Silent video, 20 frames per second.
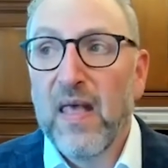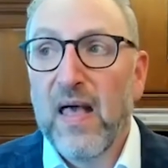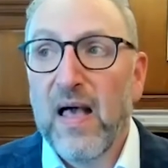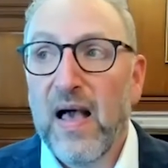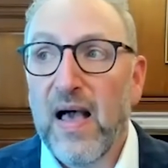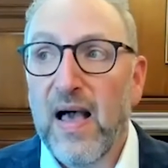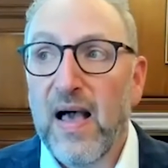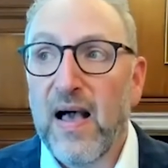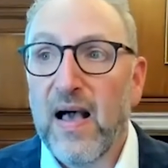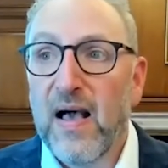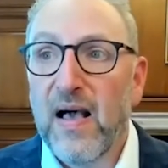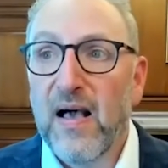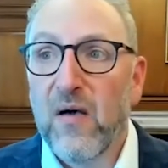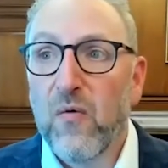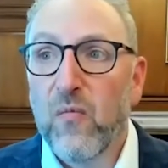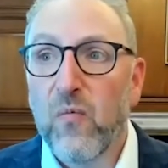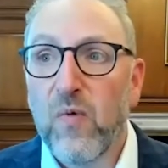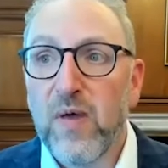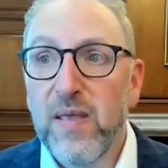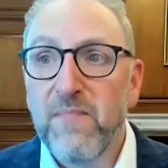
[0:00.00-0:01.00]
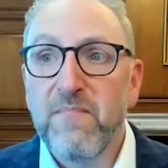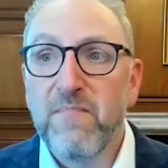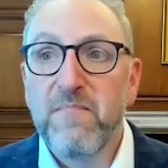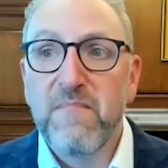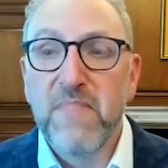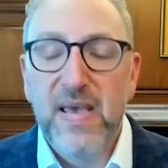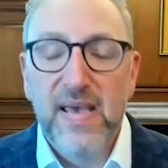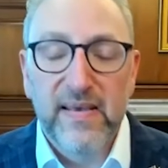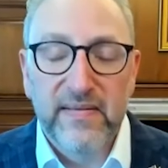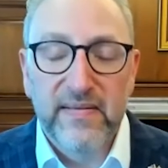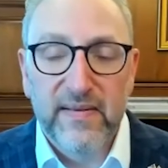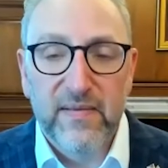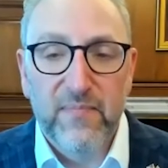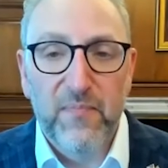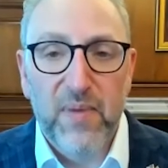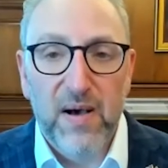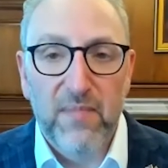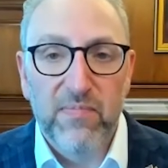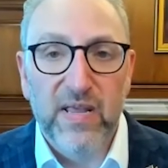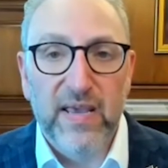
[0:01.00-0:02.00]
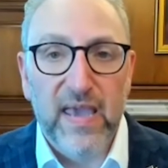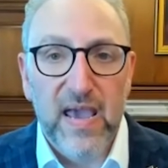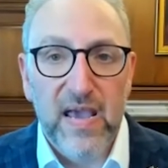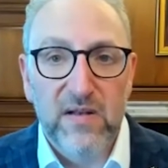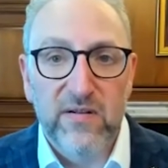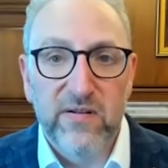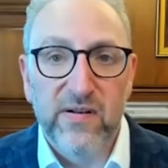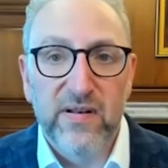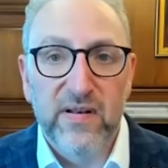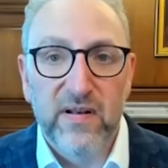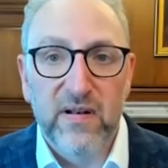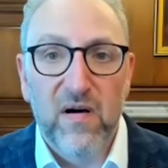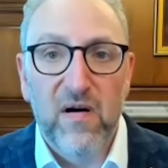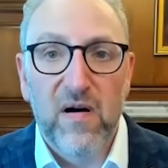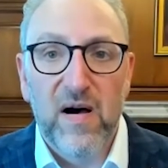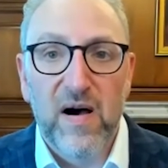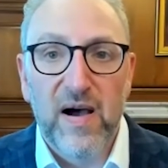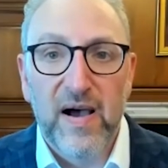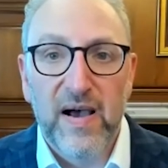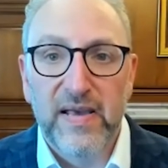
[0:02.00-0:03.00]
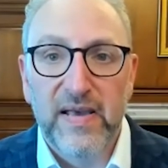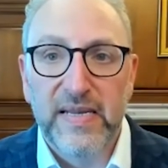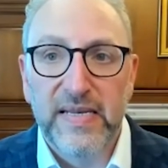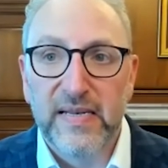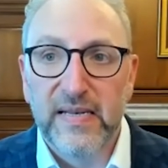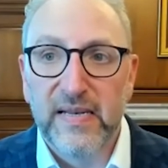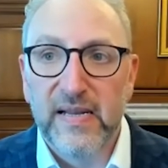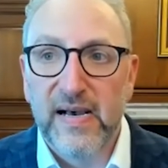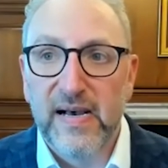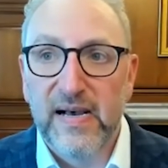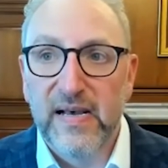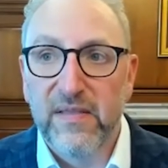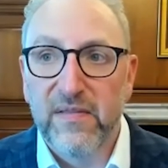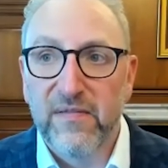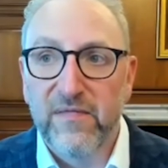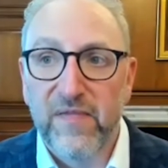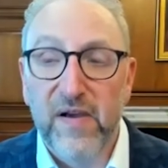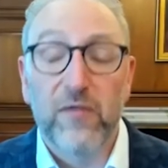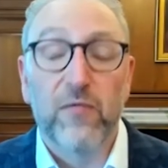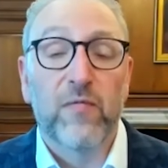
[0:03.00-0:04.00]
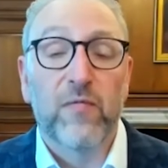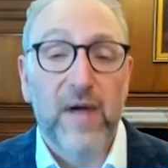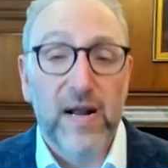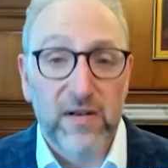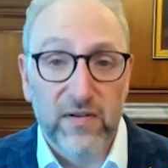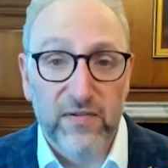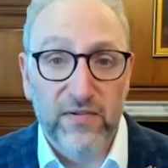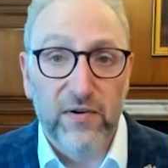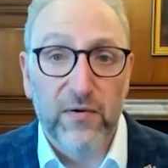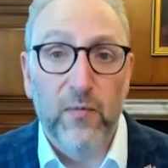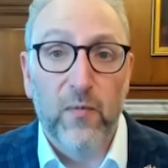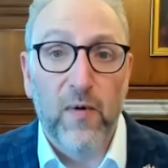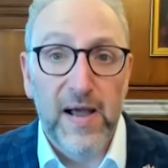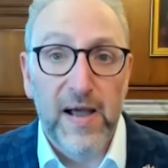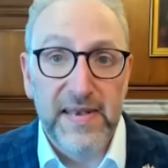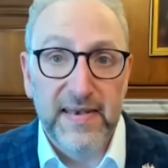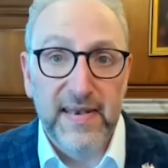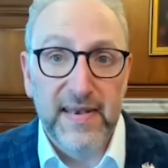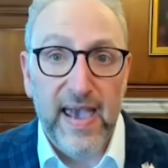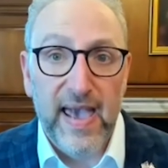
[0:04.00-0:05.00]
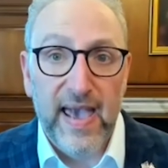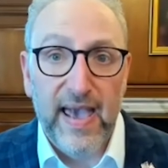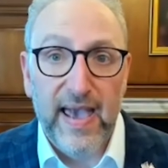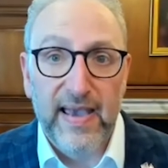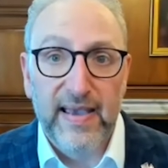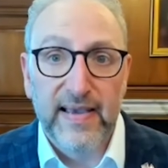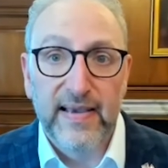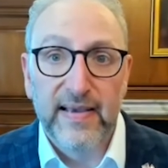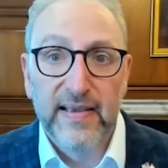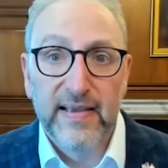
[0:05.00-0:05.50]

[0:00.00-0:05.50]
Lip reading: missed publication on the Federal Register one day.